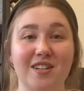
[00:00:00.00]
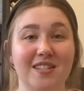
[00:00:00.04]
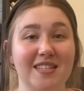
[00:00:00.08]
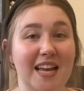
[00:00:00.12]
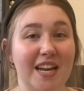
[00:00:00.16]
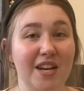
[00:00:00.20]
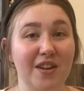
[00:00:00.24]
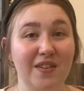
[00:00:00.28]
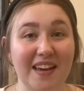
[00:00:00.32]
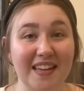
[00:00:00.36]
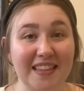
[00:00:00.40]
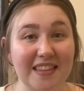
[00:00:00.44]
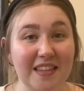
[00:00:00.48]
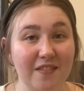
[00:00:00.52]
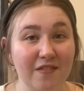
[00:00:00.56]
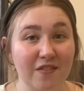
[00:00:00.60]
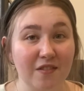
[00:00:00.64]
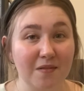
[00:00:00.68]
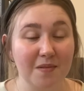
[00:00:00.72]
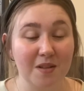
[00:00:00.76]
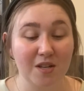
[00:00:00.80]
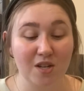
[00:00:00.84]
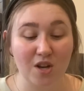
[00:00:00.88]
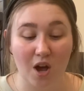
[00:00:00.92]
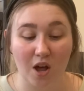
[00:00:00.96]
and you get them
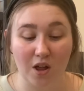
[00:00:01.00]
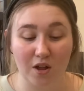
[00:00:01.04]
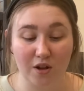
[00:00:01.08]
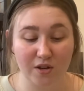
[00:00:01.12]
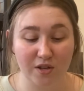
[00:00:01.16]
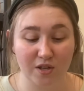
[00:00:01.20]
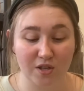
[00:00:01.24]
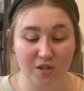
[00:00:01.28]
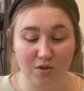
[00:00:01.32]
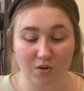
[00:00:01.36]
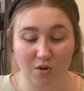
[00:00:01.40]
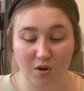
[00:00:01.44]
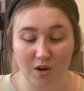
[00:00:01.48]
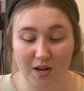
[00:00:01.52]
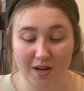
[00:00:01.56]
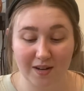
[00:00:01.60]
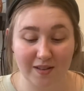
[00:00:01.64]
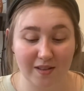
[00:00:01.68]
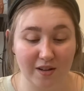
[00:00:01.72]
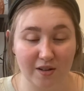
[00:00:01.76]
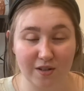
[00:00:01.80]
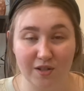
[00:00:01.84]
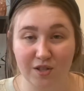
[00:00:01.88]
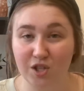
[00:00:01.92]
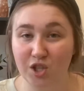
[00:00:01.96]
from the dollar store.
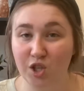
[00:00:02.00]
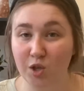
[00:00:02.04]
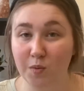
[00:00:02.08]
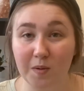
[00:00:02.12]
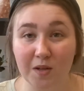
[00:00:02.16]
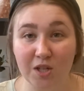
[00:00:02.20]
They're super